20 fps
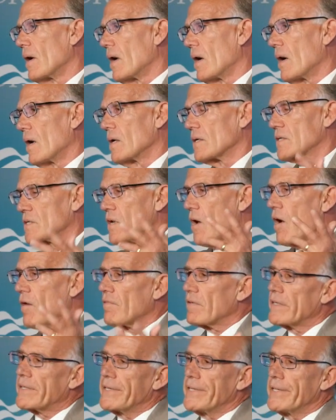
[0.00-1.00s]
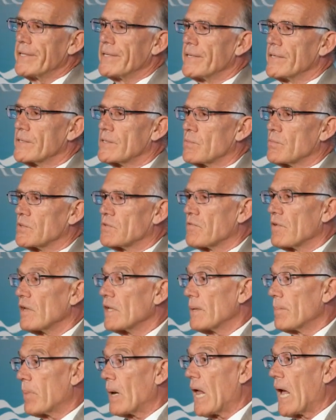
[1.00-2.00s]
uh, Socrates was
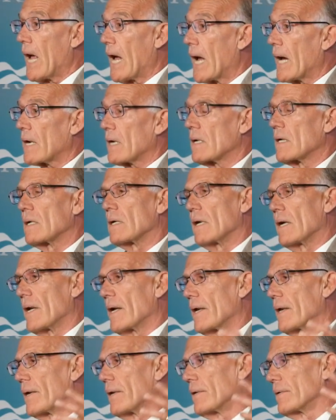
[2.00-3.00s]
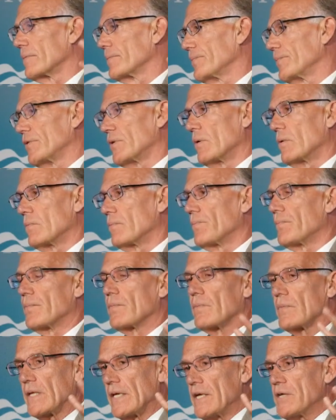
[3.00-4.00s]
really black and you know,
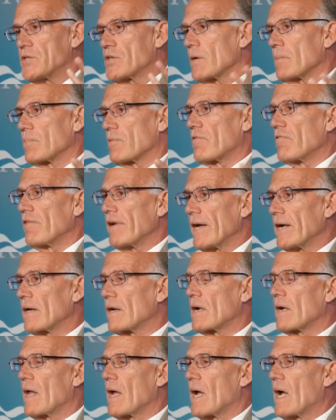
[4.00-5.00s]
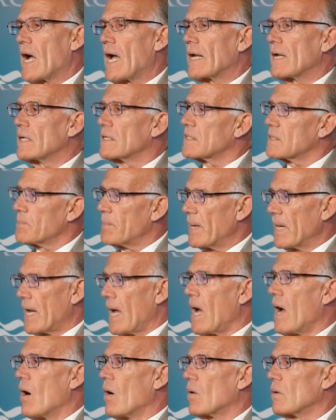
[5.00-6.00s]
Egypt created, I could speak
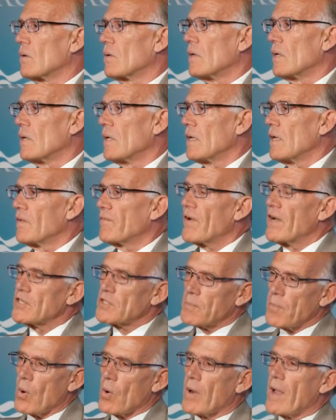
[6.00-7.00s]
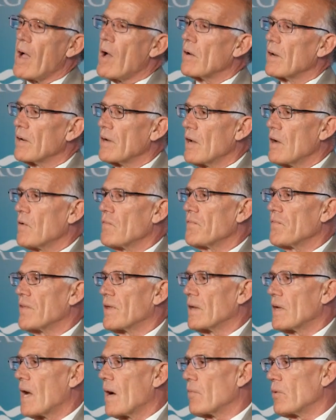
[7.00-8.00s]
out. If I spoke out enough,
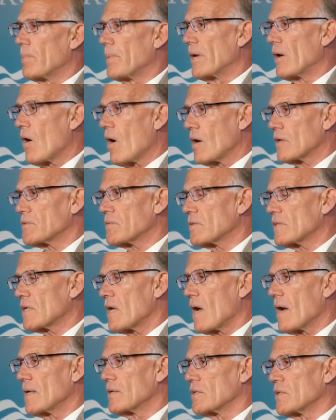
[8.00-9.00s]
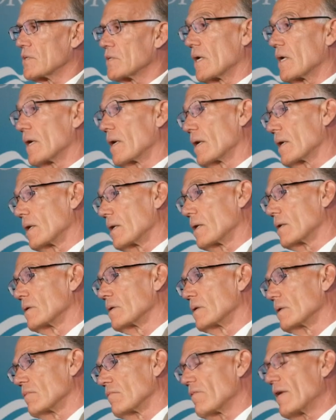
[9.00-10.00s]
then I would be ostracized a
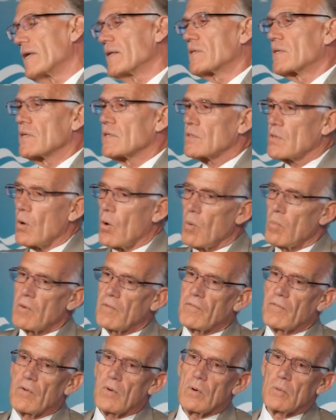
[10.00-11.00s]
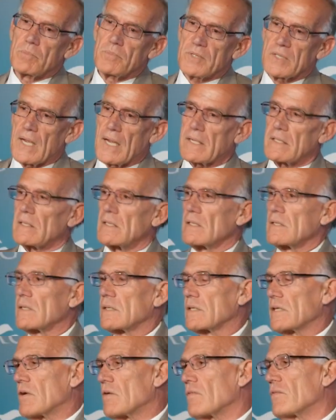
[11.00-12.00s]
racist, homophobe,
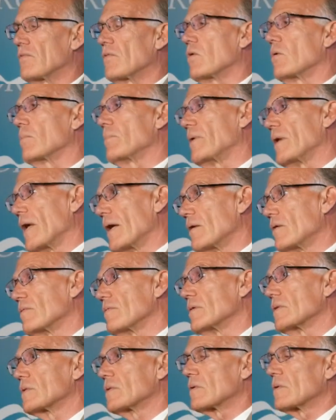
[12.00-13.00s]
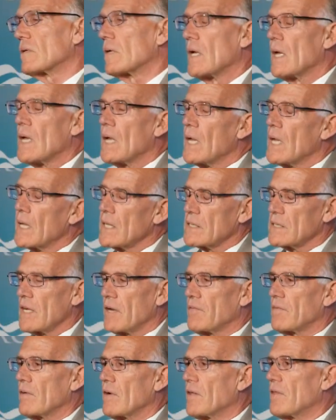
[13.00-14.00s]
sexist, xenophobe, nativist,
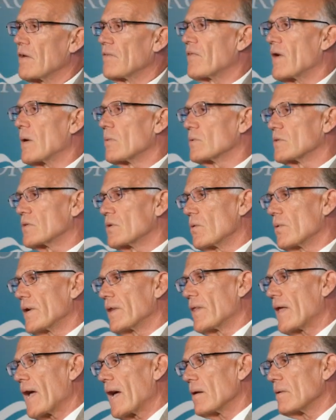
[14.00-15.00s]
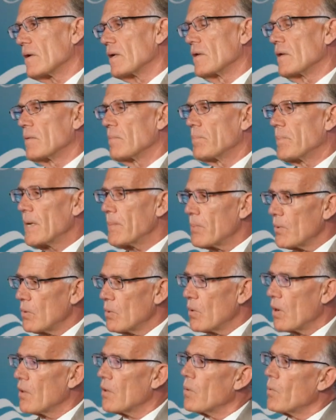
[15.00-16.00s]
etc. And if I was doing that, people
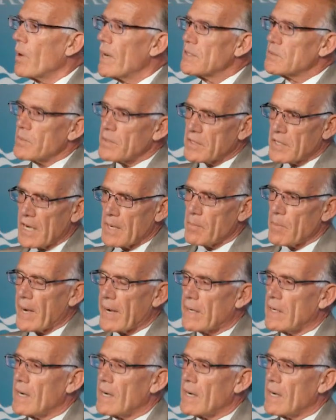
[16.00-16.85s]
who otherwise would take my